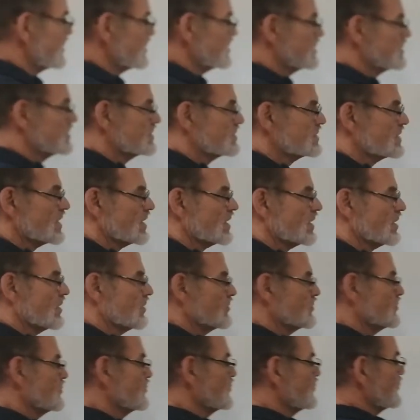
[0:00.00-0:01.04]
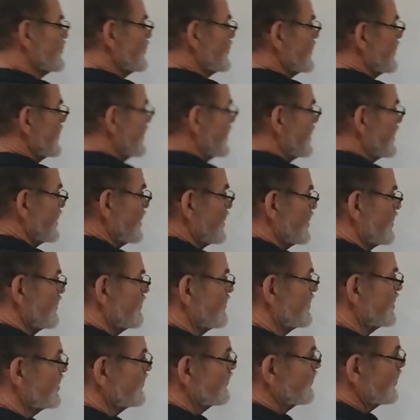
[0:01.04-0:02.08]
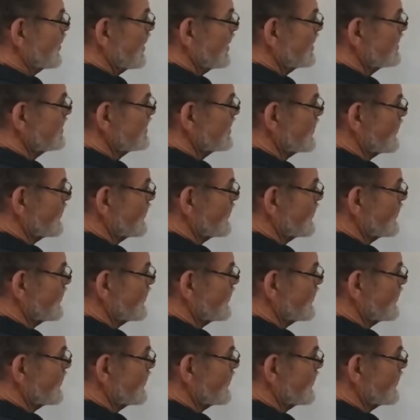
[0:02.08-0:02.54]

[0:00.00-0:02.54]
this is how you manipulate